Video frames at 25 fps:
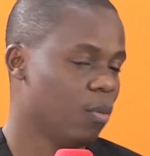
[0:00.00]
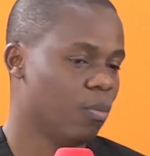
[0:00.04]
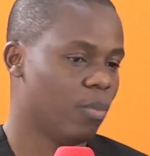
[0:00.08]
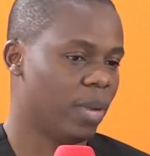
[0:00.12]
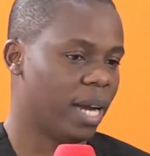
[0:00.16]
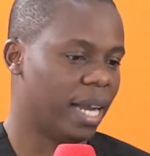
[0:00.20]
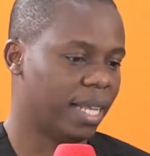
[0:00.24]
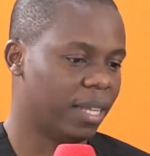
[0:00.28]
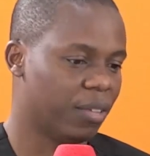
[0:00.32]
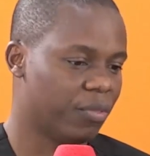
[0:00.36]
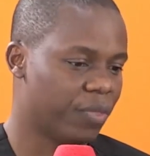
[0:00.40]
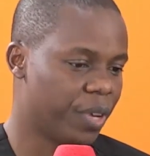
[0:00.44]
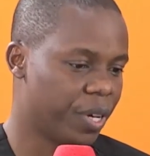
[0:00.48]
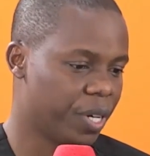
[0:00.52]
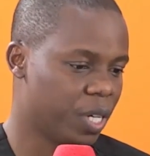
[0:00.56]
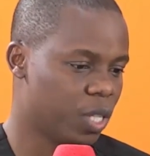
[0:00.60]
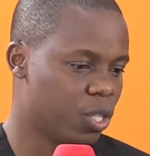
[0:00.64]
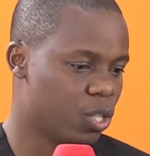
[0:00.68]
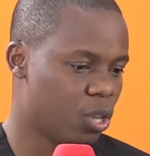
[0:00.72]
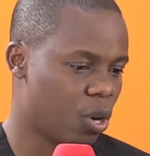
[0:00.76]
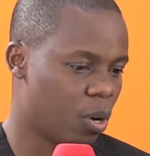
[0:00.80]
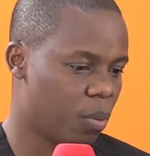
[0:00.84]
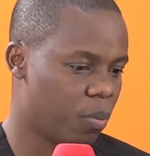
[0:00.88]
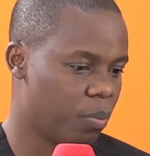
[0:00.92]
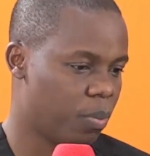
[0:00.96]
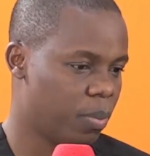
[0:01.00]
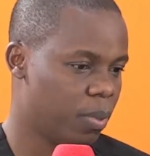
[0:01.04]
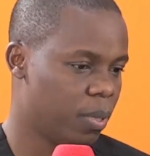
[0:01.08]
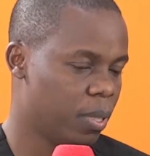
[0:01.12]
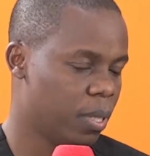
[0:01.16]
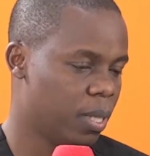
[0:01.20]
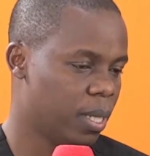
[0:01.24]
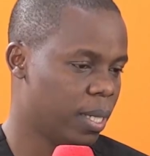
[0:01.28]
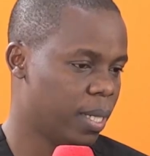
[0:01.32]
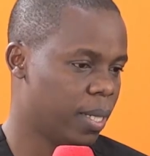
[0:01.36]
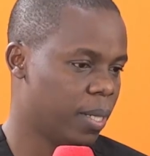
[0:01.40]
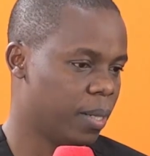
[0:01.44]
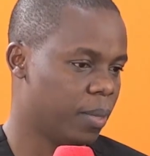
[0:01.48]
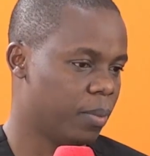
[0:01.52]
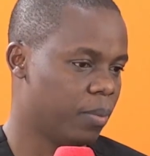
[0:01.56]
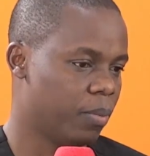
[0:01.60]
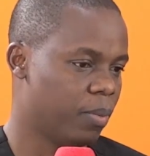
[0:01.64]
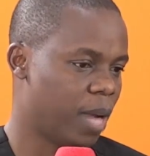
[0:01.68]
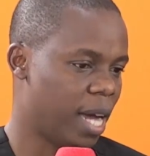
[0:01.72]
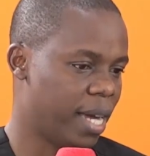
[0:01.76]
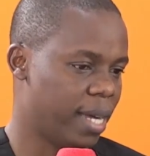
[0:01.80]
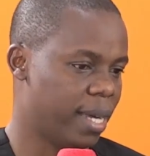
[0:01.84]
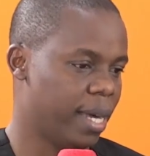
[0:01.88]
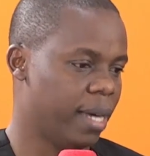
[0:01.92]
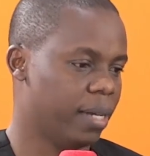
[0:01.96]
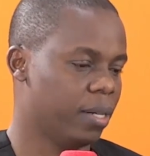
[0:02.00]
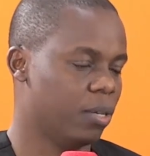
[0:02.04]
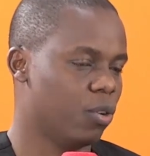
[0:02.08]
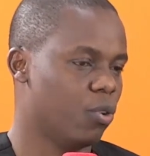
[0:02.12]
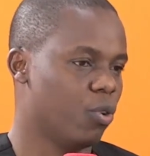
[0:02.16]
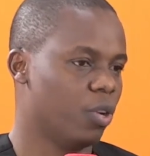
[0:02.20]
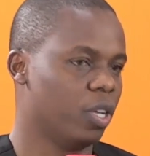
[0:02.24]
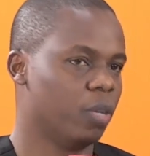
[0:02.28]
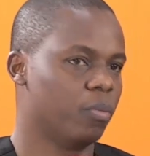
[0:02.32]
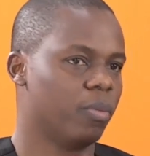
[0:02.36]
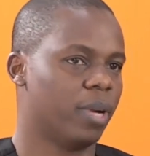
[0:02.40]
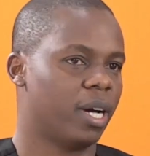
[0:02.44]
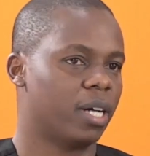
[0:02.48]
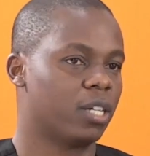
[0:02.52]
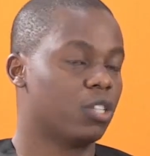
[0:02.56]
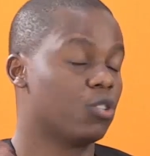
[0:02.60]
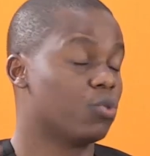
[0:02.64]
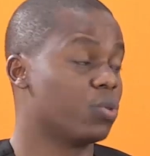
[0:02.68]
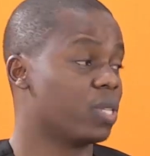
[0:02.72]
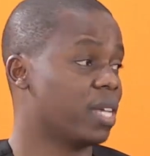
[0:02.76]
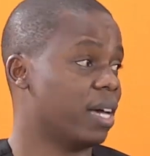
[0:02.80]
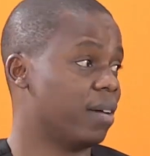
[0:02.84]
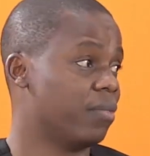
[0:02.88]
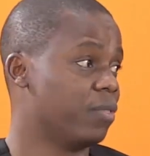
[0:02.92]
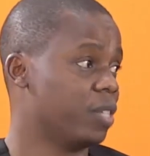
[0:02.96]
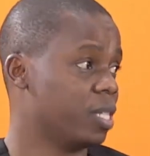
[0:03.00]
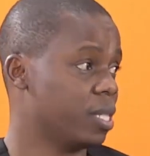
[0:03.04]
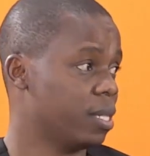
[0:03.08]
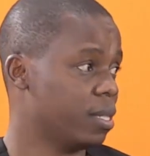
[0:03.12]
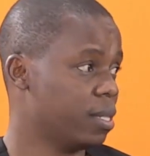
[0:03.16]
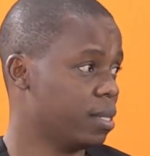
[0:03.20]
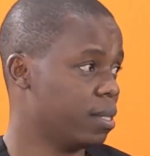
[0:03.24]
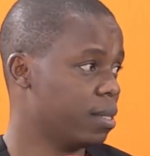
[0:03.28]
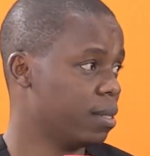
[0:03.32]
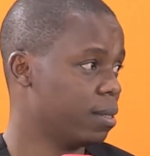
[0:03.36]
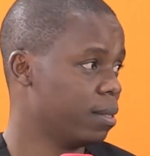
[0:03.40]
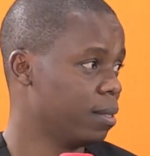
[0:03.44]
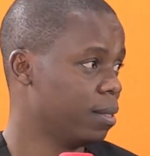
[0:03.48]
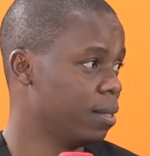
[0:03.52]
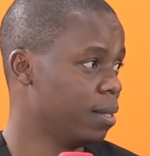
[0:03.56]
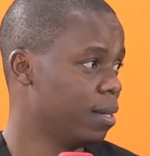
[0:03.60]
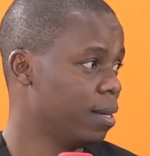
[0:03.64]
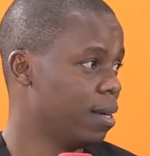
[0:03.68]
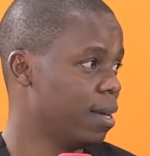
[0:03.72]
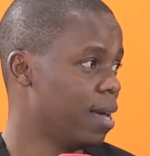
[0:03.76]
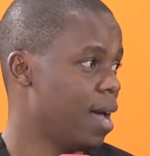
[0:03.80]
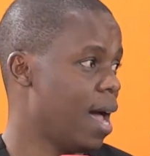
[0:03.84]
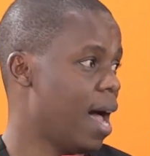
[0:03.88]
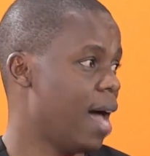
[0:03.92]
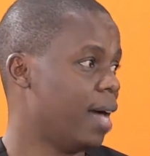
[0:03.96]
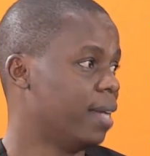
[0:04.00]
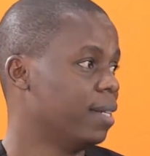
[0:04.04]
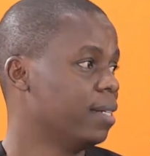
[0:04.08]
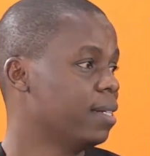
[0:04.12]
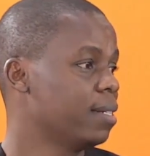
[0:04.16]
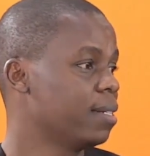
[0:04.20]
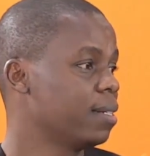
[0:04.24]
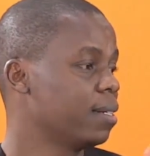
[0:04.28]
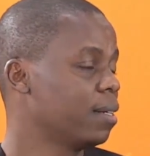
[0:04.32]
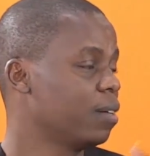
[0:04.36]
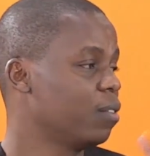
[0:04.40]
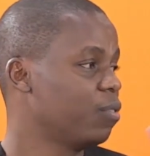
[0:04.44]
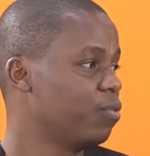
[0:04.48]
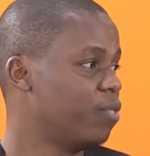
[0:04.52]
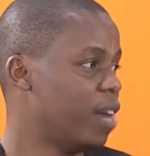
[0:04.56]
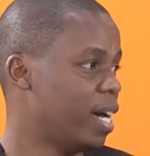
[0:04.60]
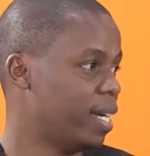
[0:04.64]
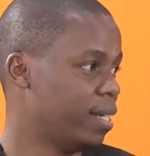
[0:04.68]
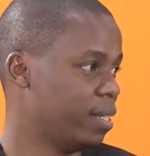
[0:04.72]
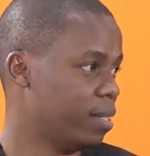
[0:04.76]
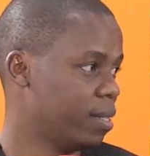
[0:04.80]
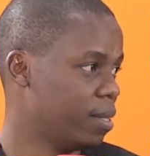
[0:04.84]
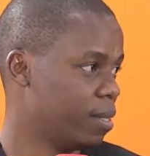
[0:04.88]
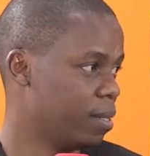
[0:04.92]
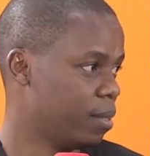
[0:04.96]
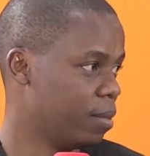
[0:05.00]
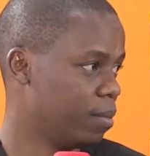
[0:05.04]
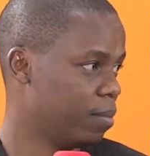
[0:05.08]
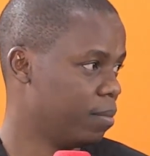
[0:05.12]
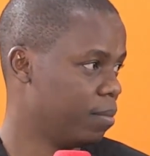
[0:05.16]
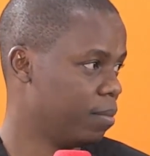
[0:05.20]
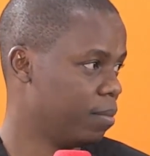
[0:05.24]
But at the very top, again, going back to services and financing.